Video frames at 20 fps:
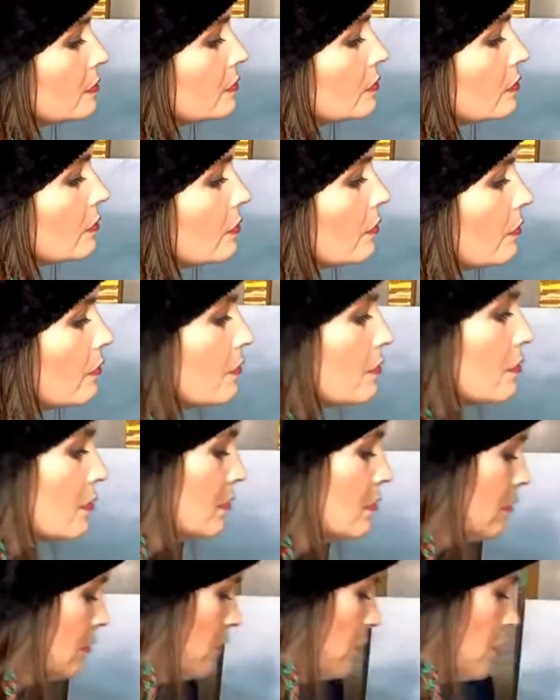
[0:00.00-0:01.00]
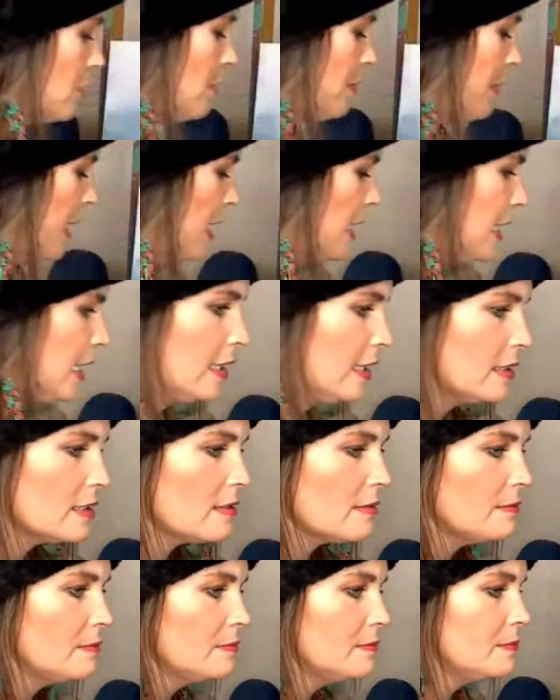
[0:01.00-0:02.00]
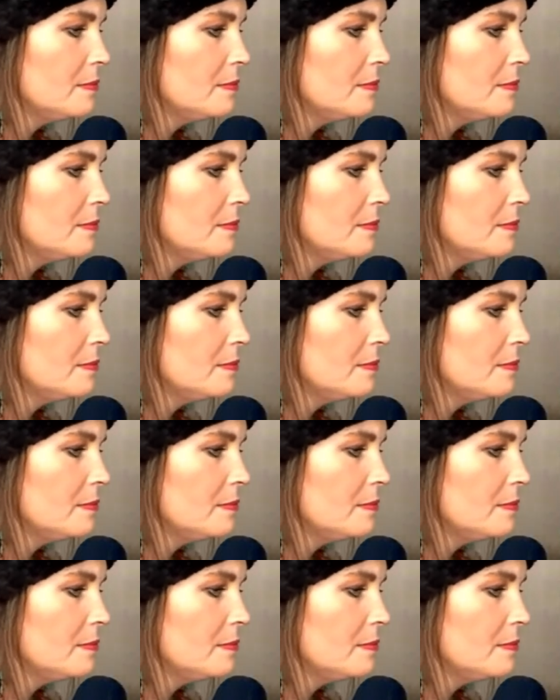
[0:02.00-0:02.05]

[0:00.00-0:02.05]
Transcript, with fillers: have an official winner. for the paintings.